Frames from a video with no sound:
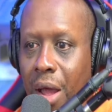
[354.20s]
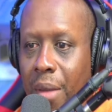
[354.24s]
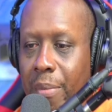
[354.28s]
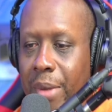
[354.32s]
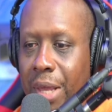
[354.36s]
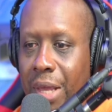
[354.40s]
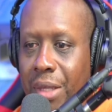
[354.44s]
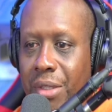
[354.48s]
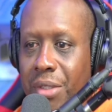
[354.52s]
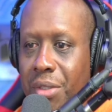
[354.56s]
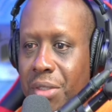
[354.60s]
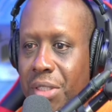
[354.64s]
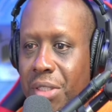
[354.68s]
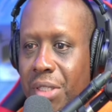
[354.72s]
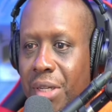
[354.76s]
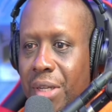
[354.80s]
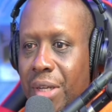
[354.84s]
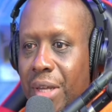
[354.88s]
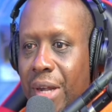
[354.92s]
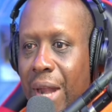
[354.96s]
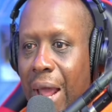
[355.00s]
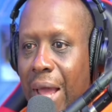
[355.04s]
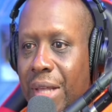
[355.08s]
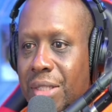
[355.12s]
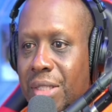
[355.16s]
man, you shouldn't
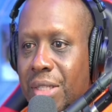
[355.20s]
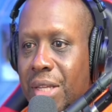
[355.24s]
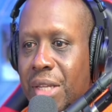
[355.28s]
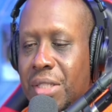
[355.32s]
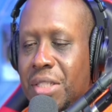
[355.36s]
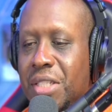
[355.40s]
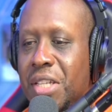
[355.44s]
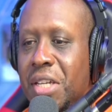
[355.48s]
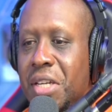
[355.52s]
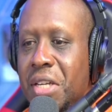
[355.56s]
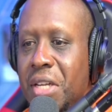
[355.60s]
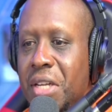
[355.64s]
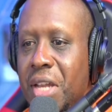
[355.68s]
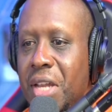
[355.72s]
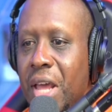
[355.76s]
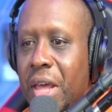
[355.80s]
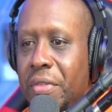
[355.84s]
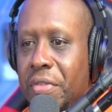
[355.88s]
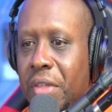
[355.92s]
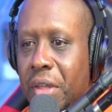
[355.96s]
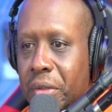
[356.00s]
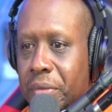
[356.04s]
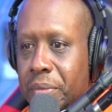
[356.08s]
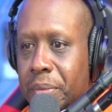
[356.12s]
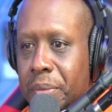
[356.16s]
get access to
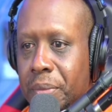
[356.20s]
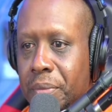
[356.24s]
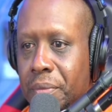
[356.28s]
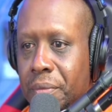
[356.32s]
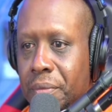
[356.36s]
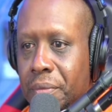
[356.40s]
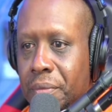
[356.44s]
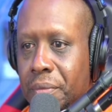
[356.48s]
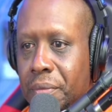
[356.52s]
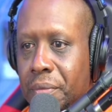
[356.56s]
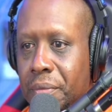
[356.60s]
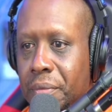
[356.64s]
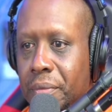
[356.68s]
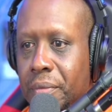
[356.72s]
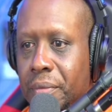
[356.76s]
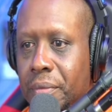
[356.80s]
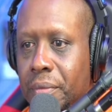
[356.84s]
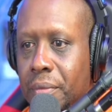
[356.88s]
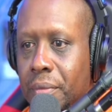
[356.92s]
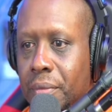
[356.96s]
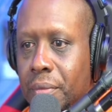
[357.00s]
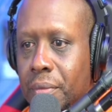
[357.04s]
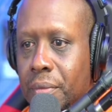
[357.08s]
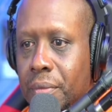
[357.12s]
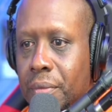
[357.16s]
nothing.
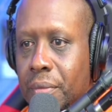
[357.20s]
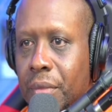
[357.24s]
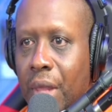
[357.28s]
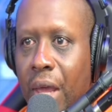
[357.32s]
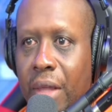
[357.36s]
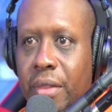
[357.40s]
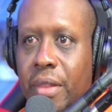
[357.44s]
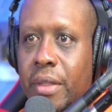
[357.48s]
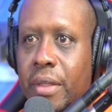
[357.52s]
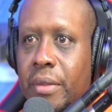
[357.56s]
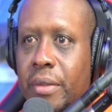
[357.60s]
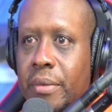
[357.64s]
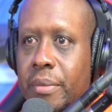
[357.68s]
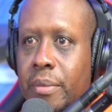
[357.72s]
Nothing.